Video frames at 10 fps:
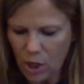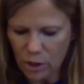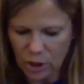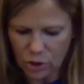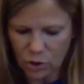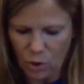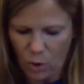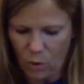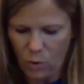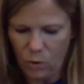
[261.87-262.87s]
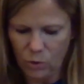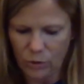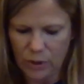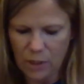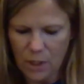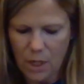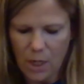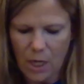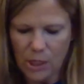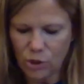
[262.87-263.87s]
Tarnished Gold
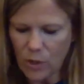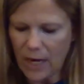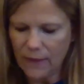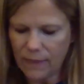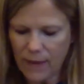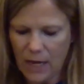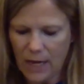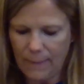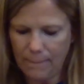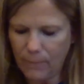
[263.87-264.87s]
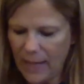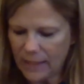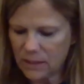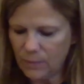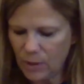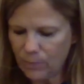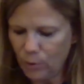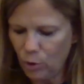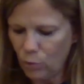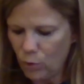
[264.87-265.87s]
dried thyme, blacksmith
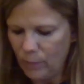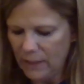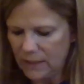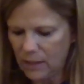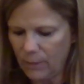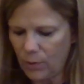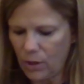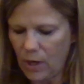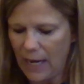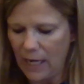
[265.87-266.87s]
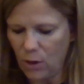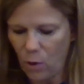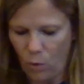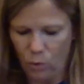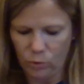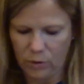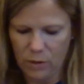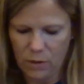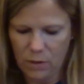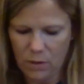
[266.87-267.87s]
blue, ruby slipper, and old
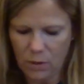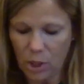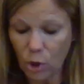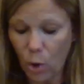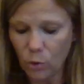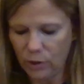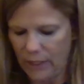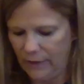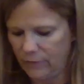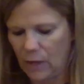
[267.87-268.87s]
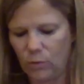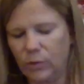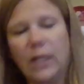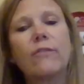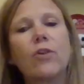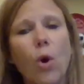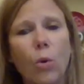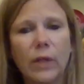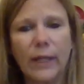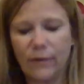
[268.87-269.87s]
gold leaf, not old leaf,
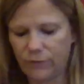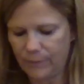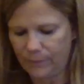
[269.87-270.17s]
gold leaf.